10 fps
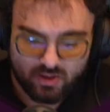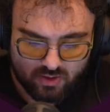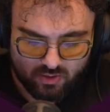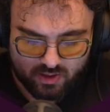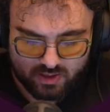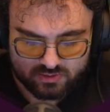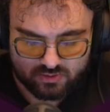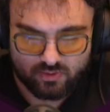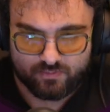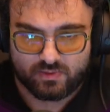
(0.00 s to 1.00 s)
Okay,
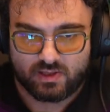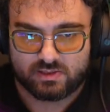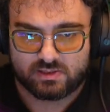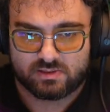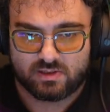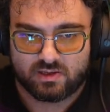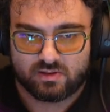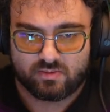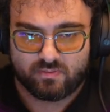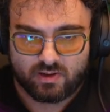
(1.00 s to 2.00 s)
so let's start
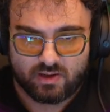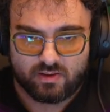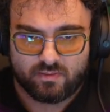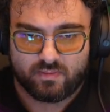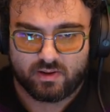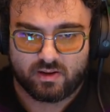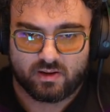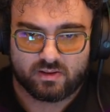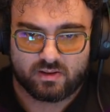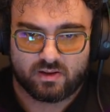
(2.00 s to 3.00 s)
by making
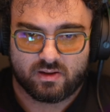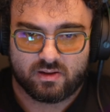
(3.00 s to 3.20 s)
the